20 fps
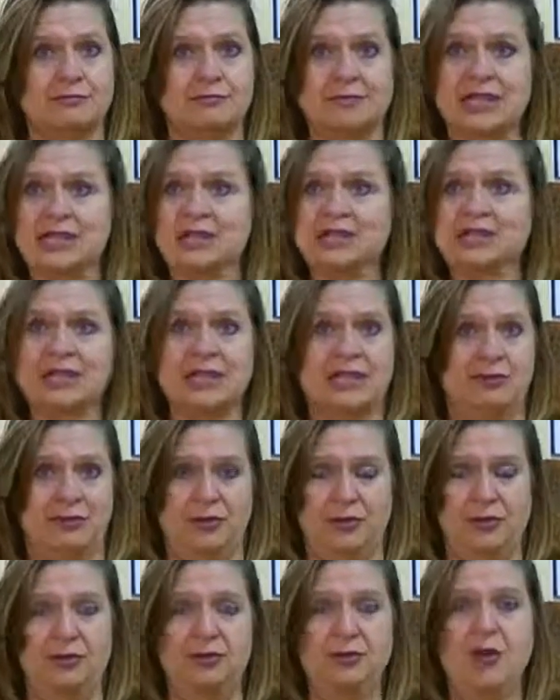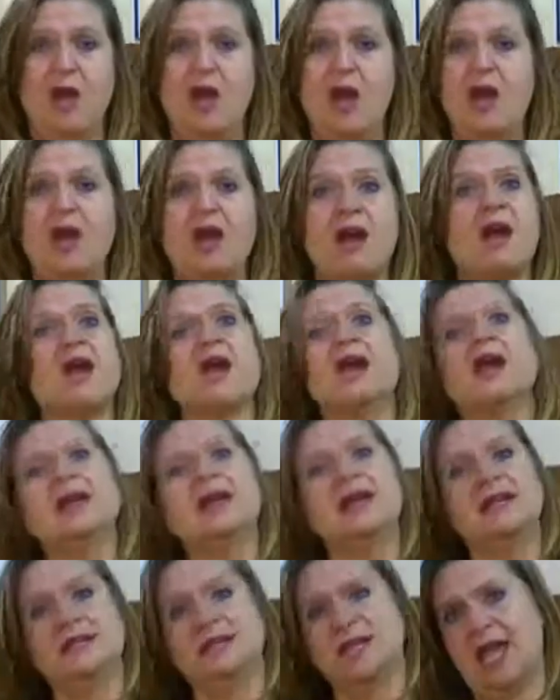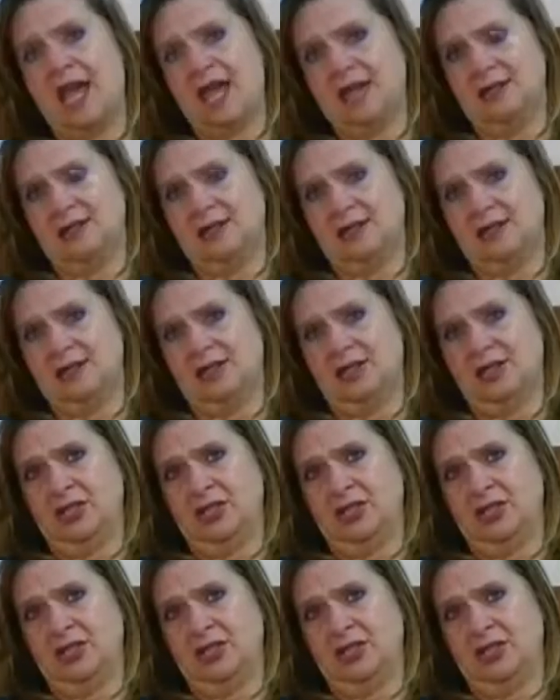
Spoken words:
Because if you are in debt,